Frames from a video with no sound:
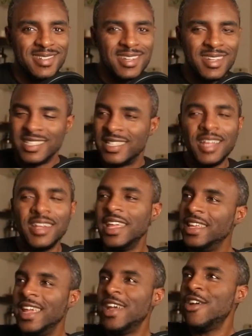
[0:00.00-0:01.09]
Sunny
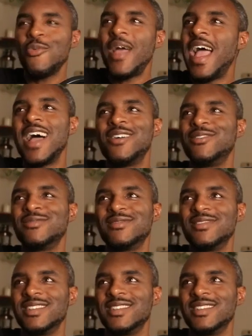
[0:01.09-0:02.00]
year-round!